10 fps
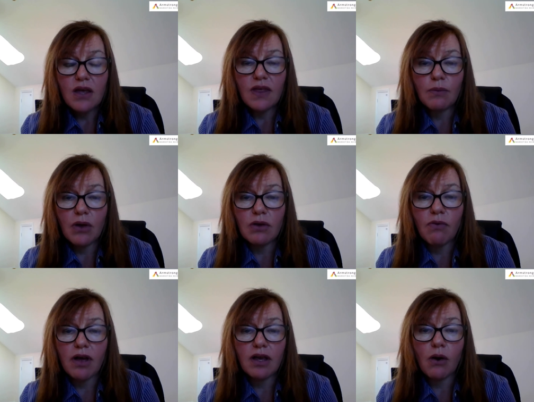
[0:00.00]
they weren't the
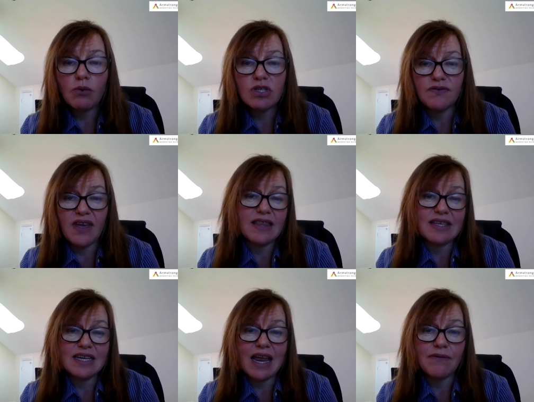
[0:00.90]
right culture fit, and they
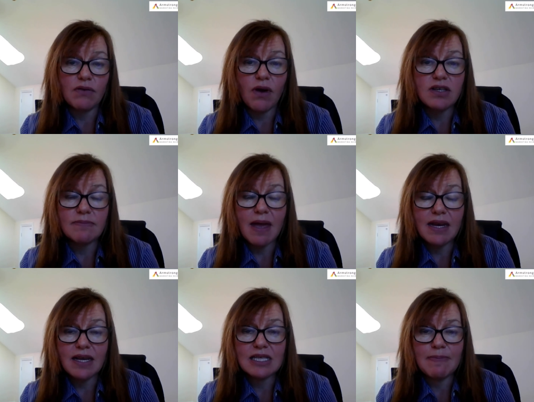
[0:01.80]
didn't have the right
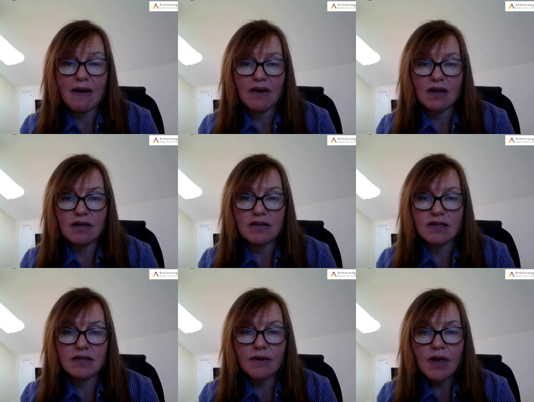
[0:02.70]
domain experience.